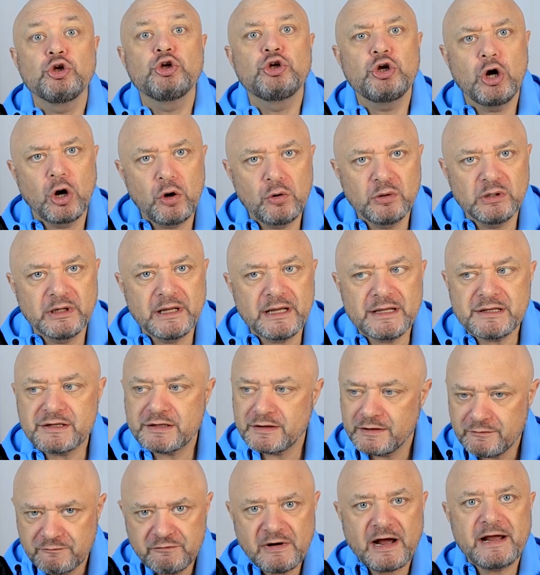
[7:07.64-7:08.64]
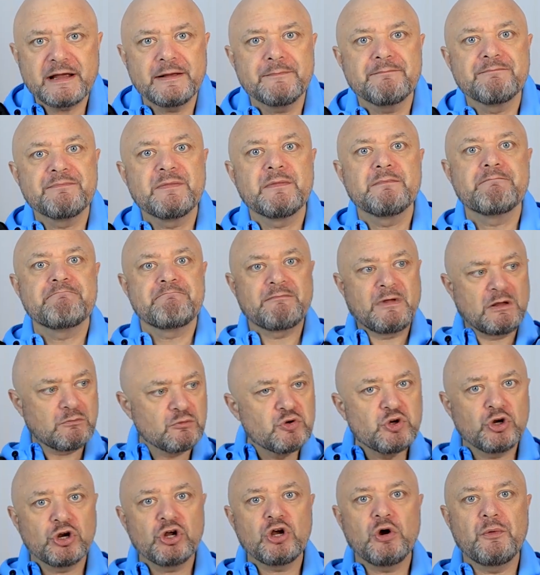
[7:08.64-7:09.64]
The goal is, right, I'm
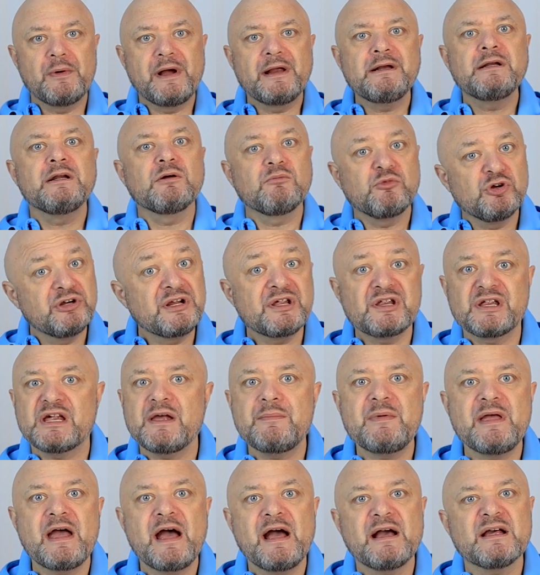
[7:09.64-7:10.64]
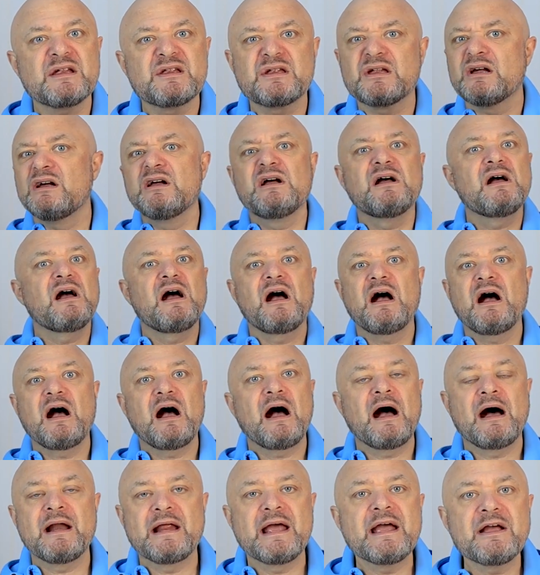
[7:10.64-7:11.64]
going to go in, I'm going to see my ex,
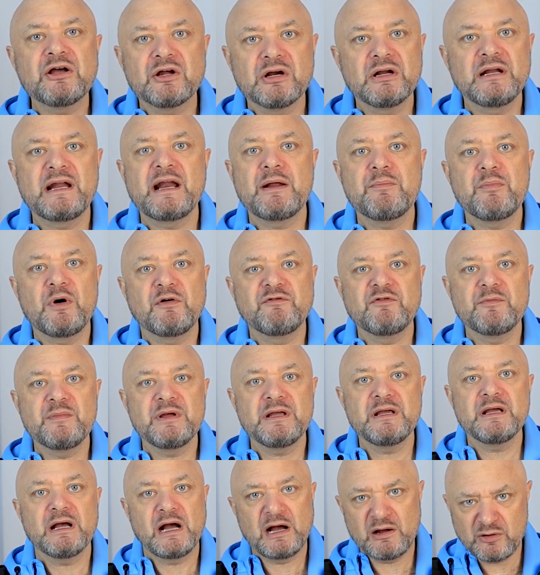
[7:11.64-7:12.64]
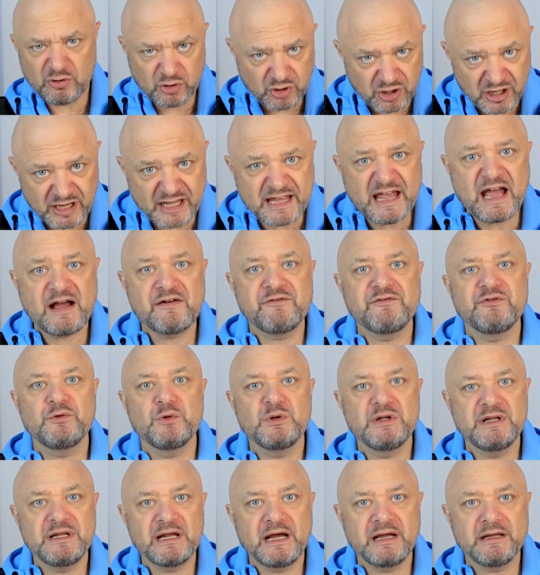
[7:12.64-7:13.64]
and I ain't going to let it bother me, and I'm going to get
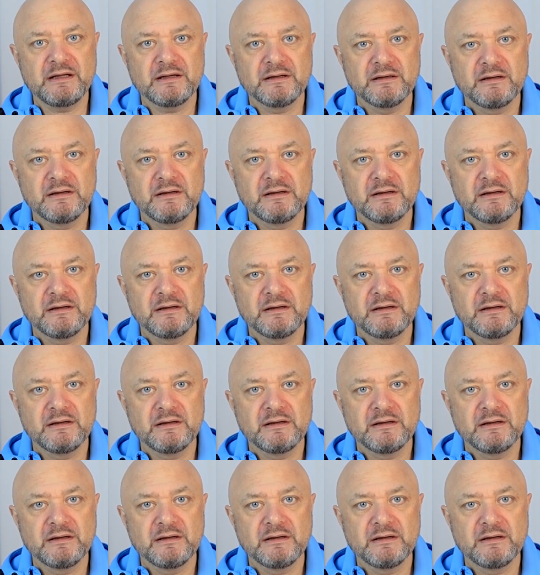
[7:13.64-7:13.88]
through the day.